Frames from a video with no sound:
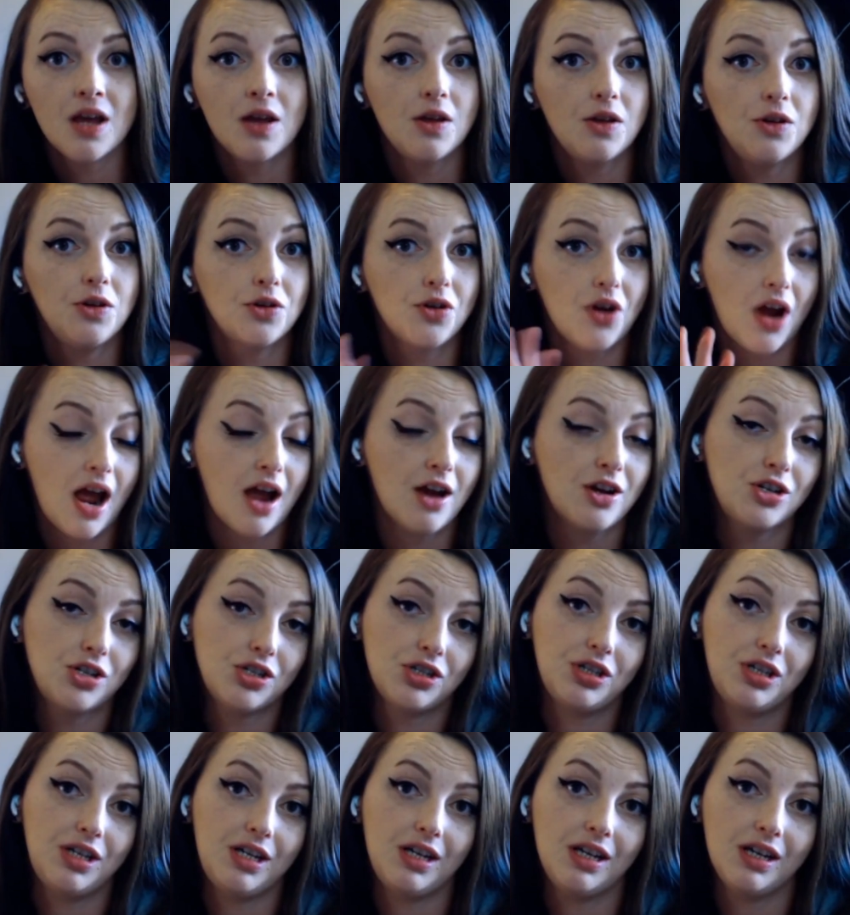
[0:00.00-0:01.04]
you're
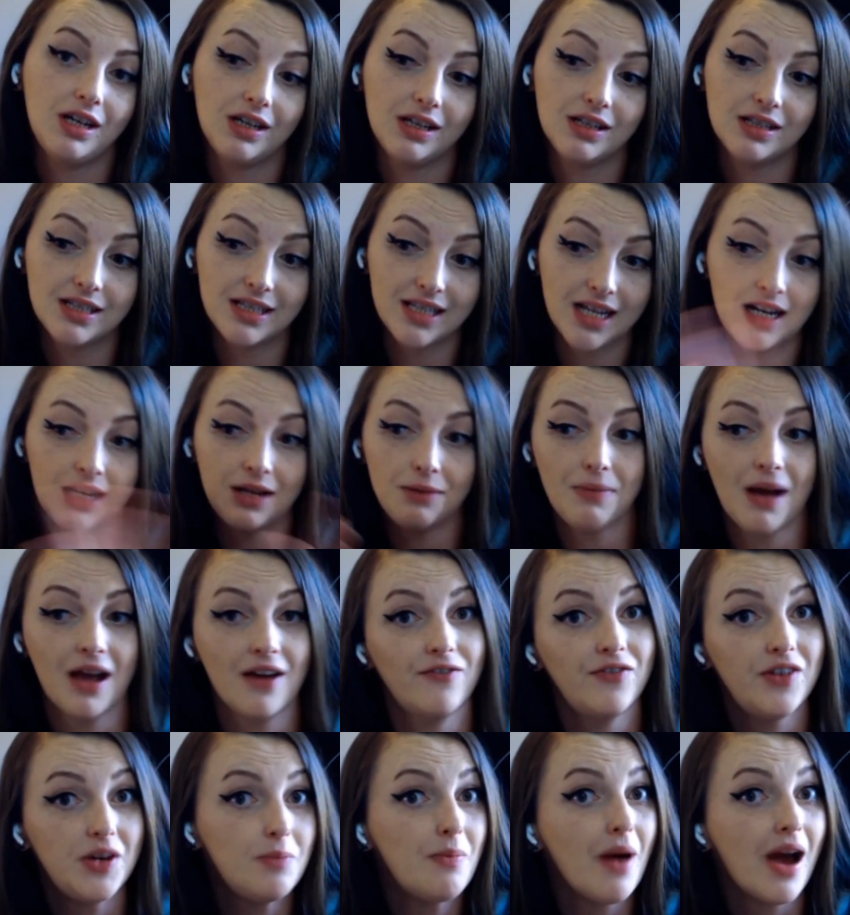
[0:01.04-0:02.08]
actually sending back
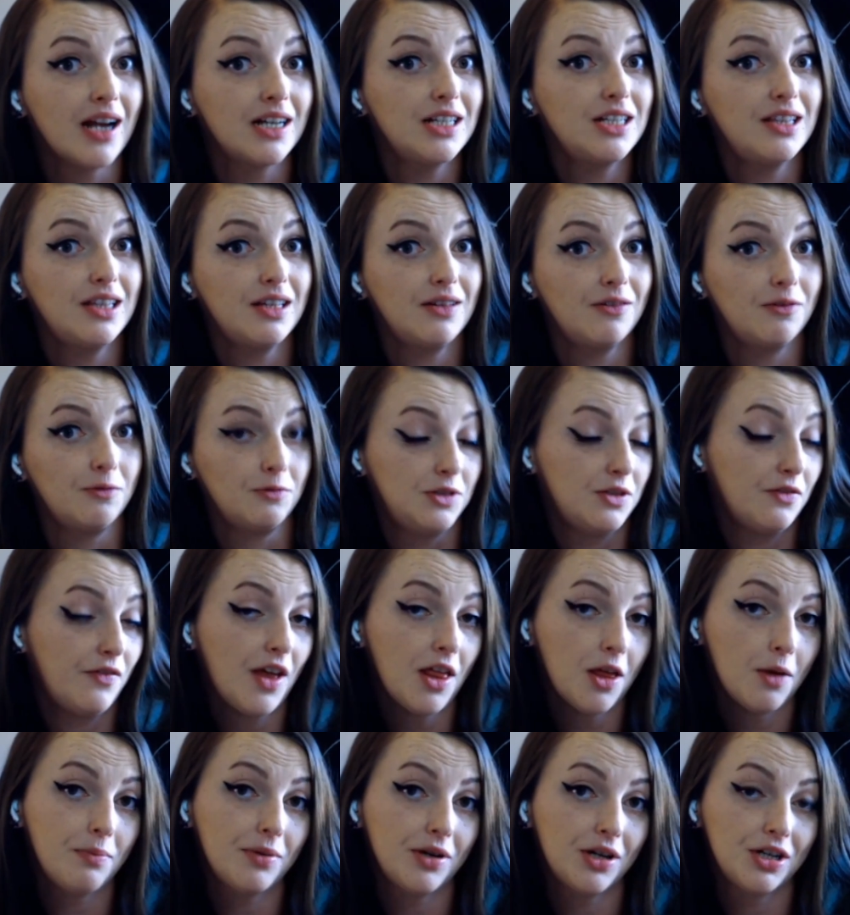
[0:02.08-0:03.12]
feedback to the
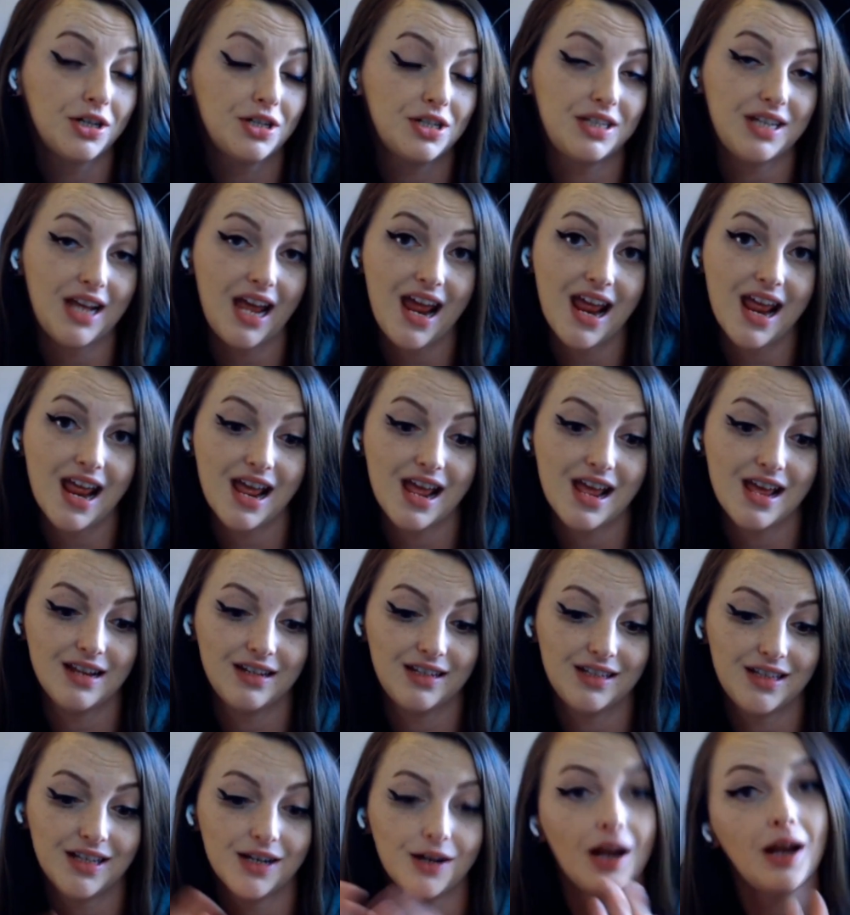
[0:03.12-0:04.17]
developers and
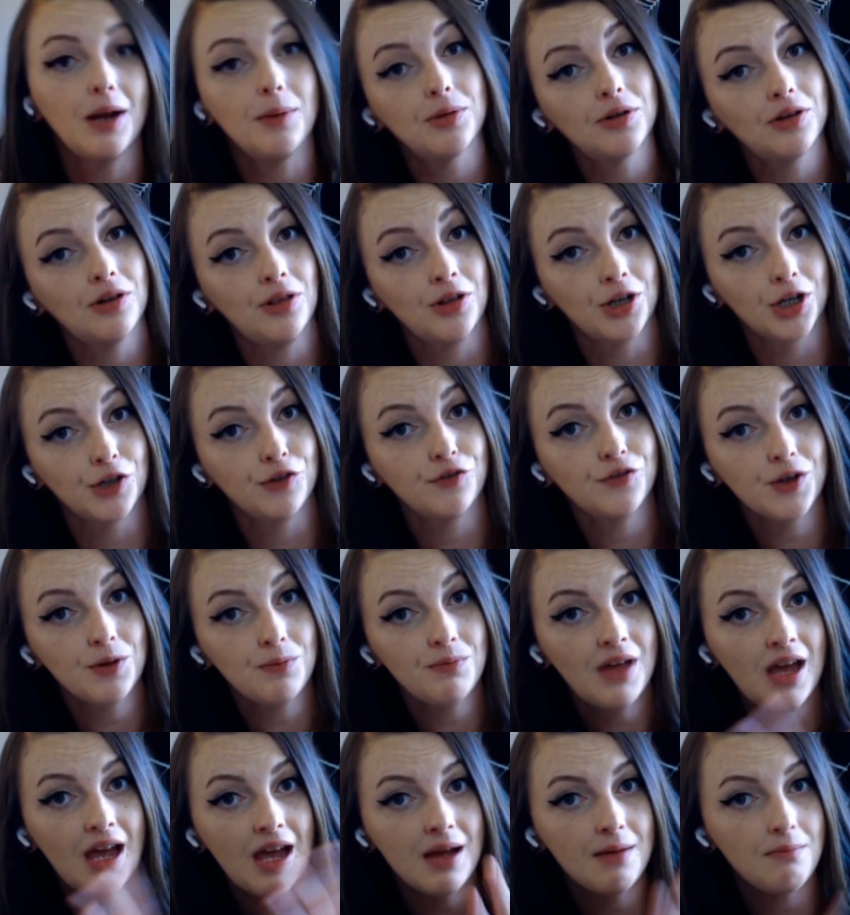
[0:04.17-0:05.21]
they're able to learn from
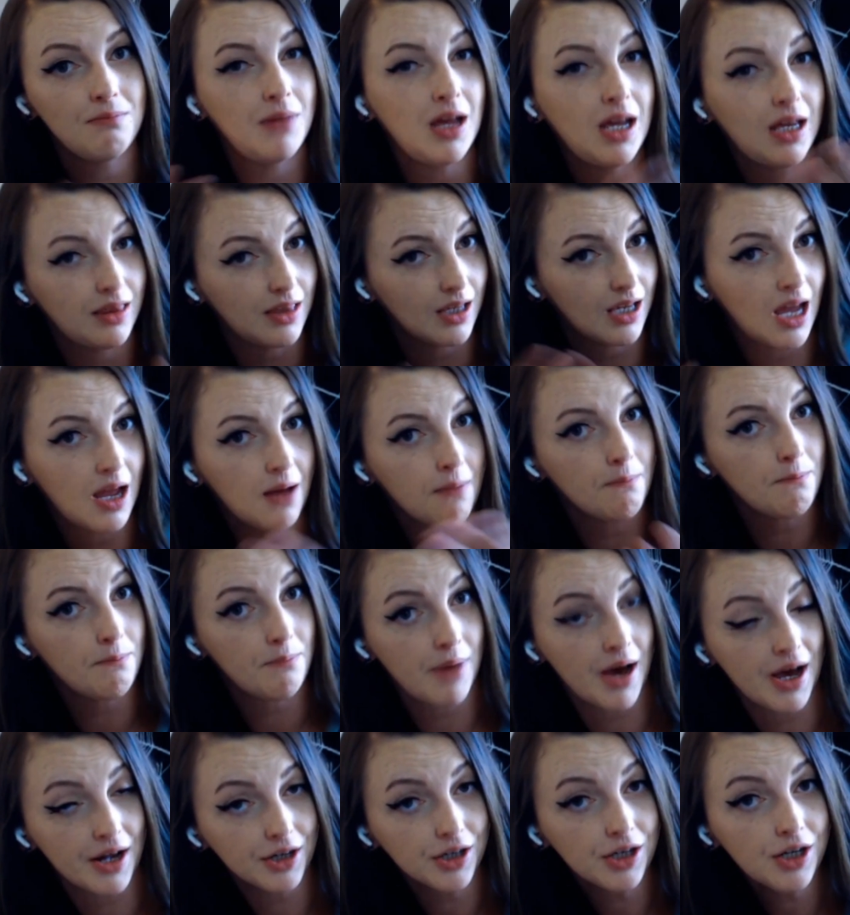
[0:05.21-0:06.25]
that and make the game
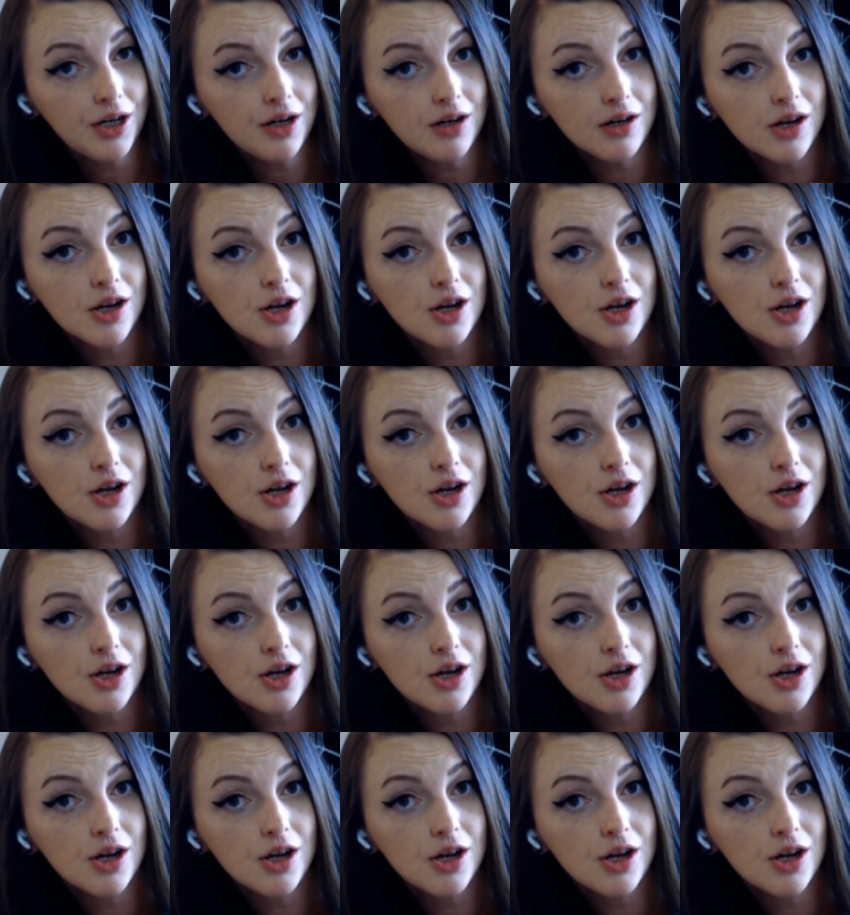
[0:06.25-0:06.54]
better.